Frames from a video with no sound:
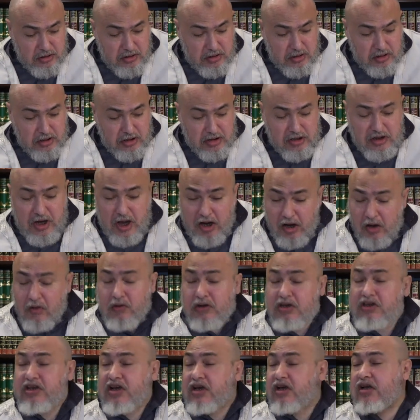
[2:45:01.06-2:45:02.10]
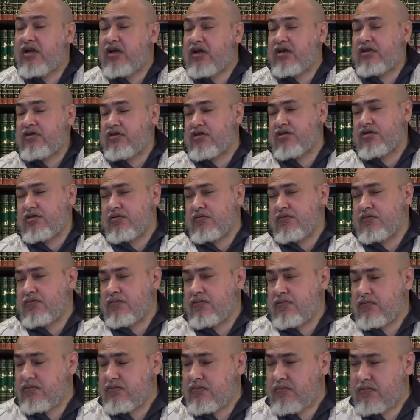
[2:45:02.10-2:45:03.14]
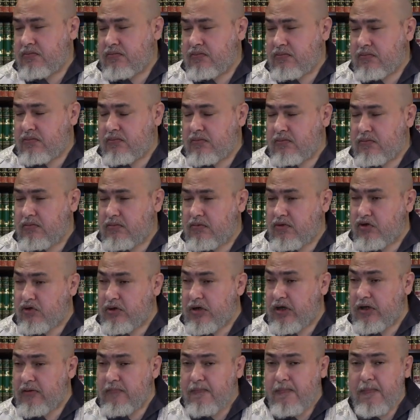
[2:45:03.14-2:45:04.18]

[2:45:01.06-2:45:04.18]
In our day and age, okay,